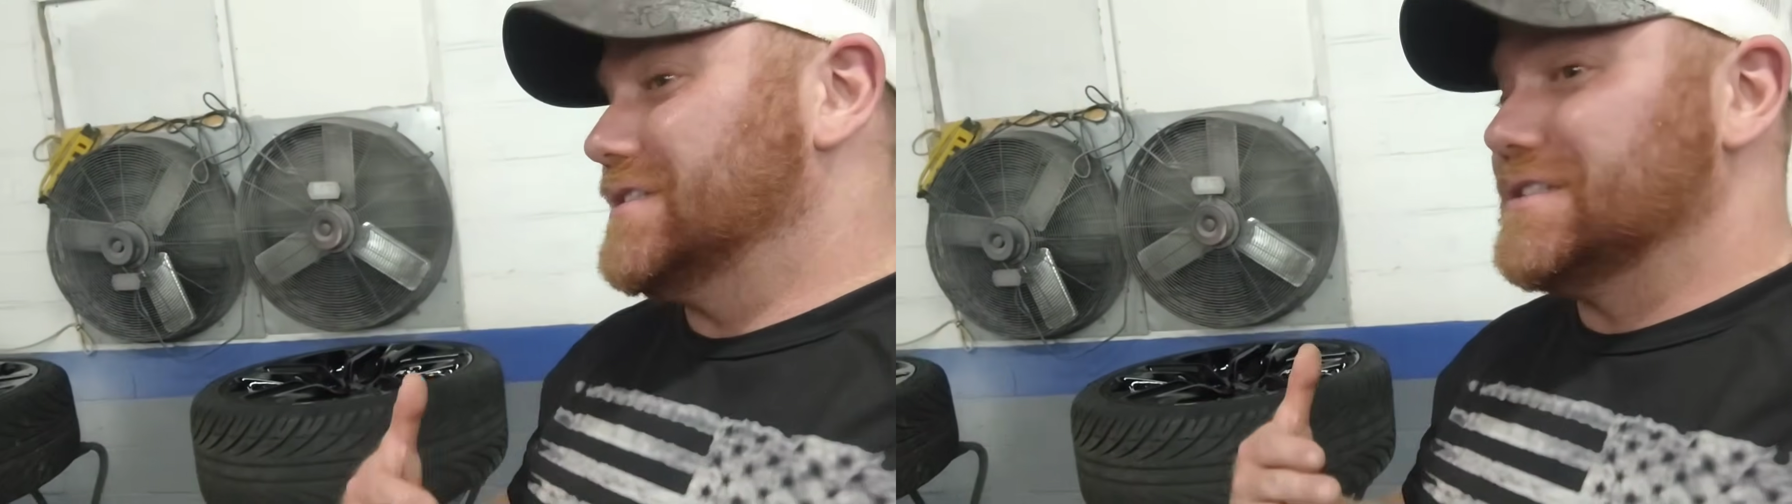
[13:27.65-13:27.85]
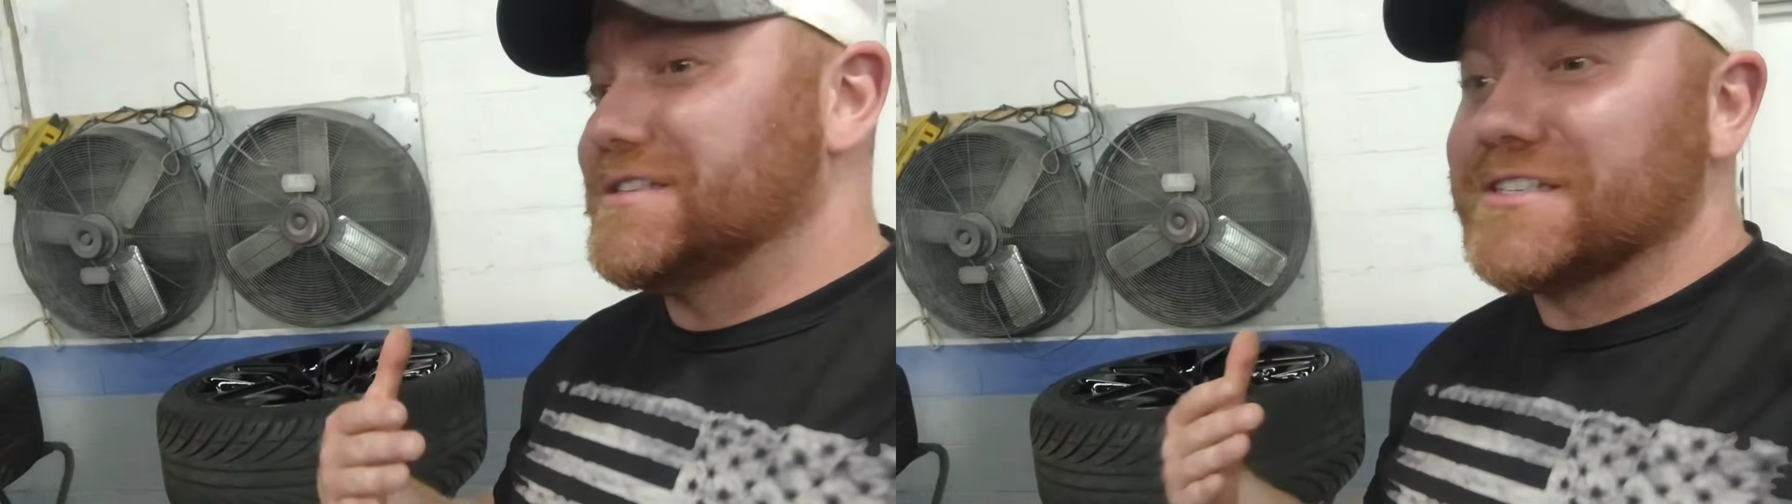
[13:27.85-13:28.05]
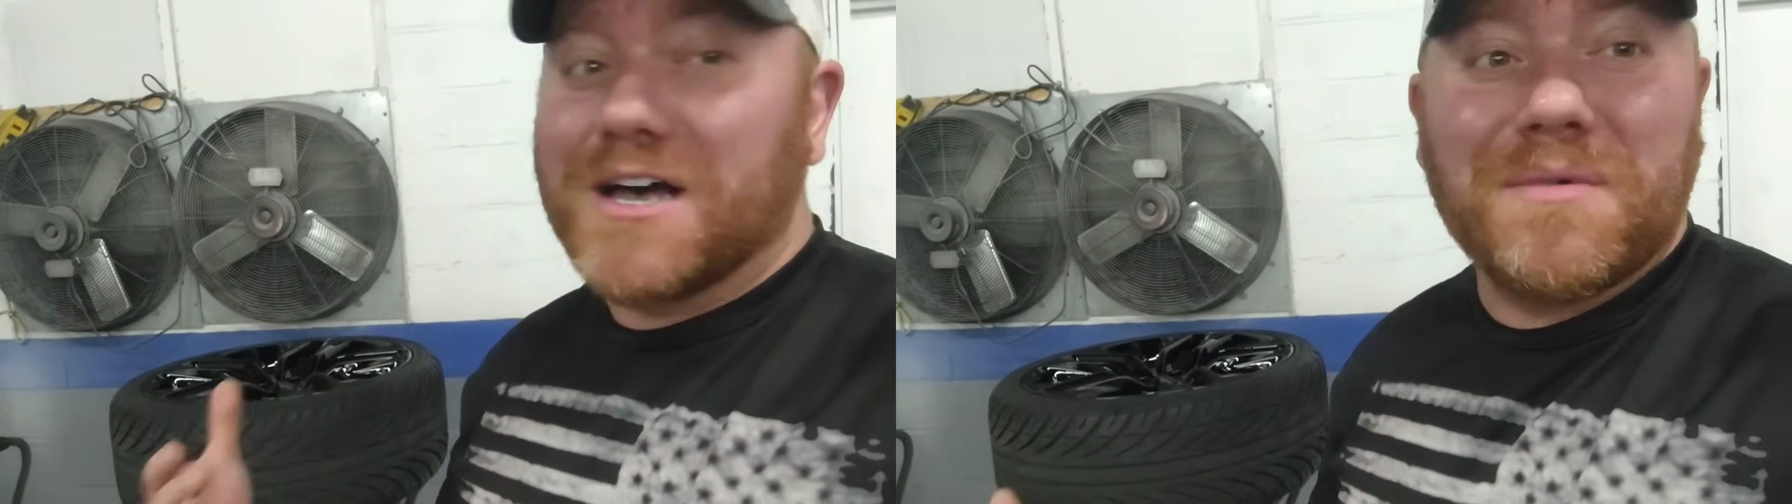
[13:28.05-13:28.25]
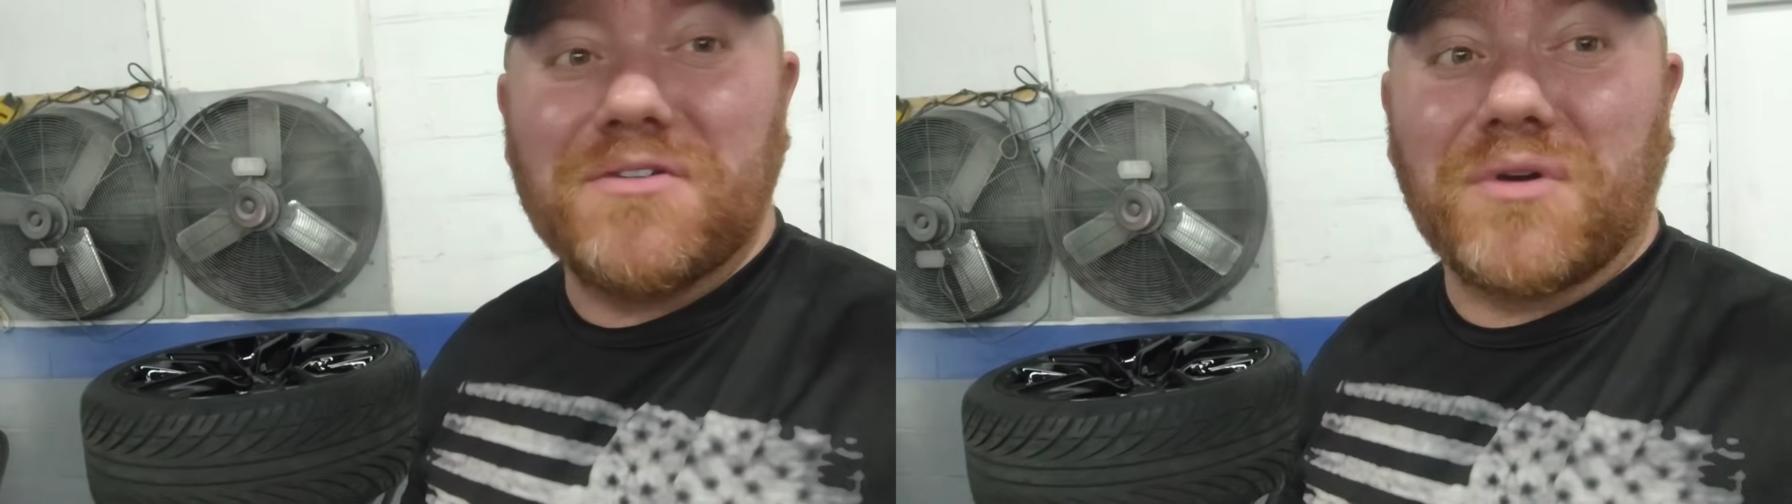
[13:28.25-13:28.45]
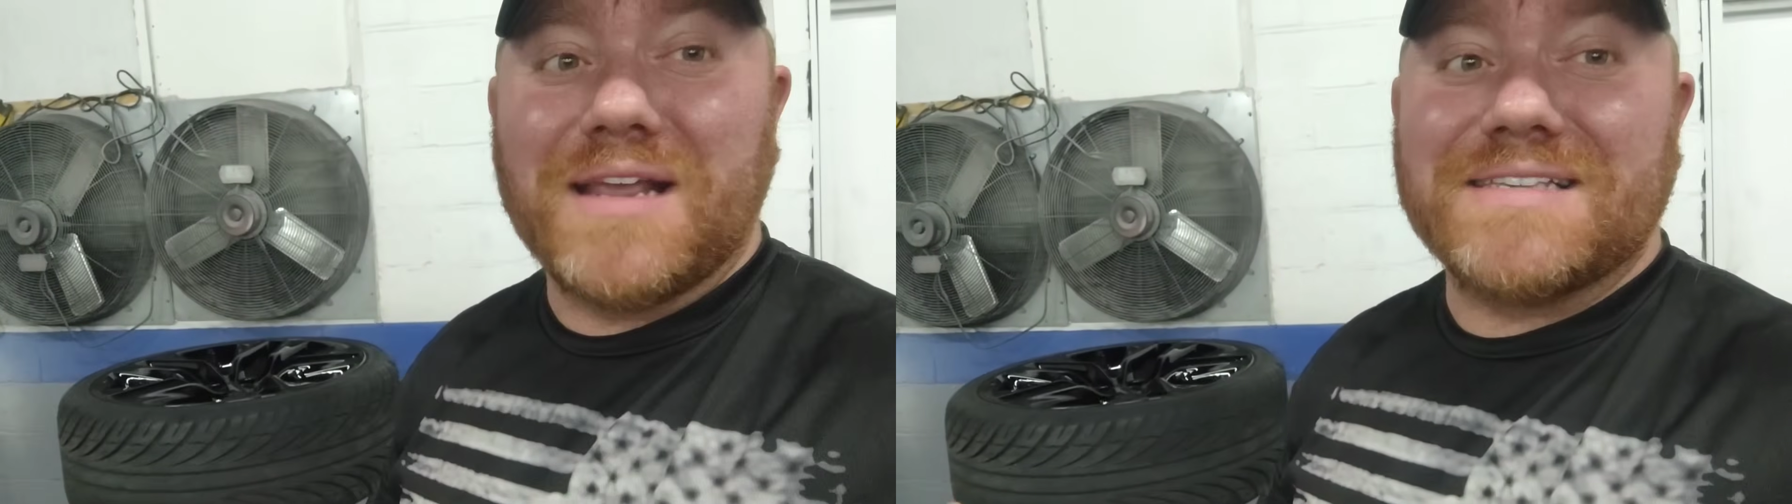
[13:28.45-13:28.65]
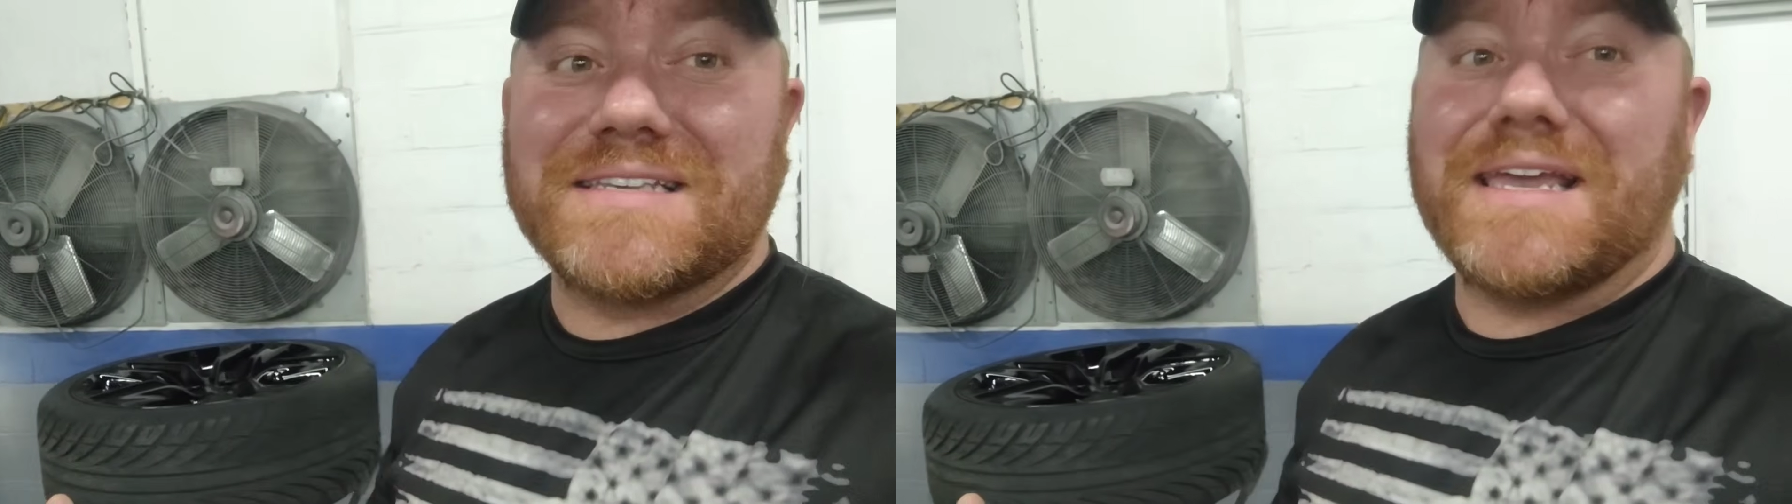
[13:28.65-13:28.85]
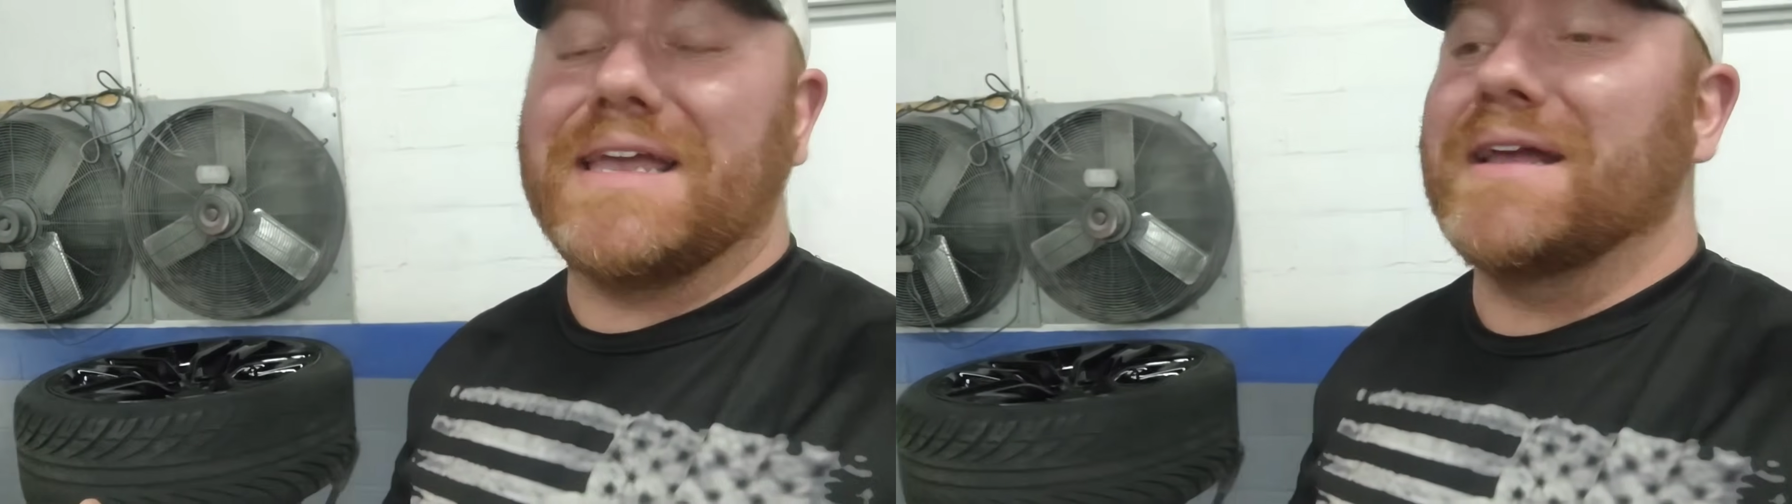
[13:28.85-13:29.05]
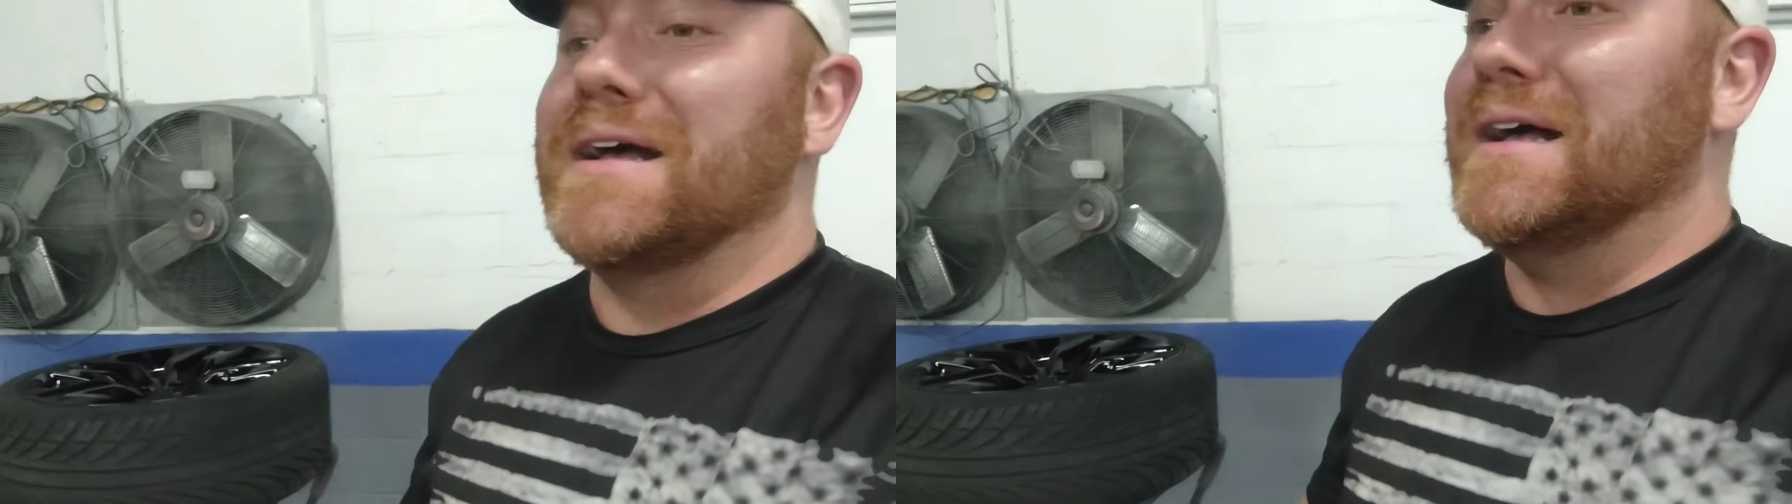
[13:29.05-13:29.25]
Summit
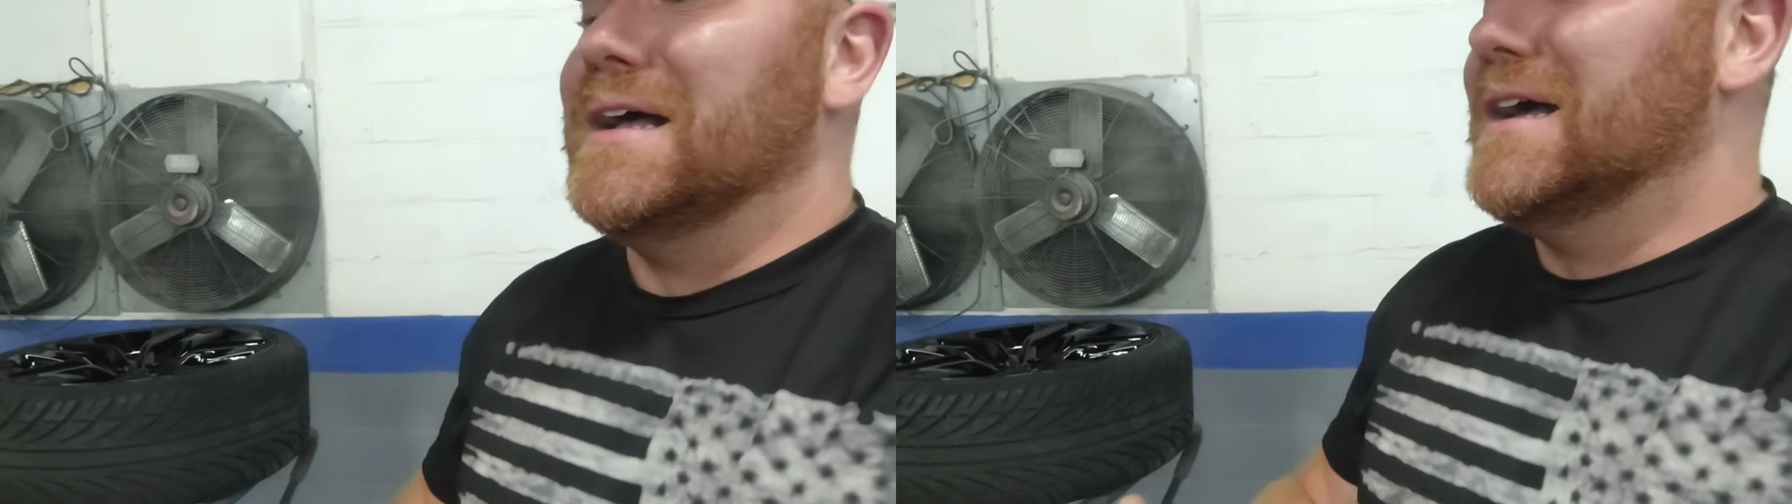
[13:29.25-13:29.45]
Racing,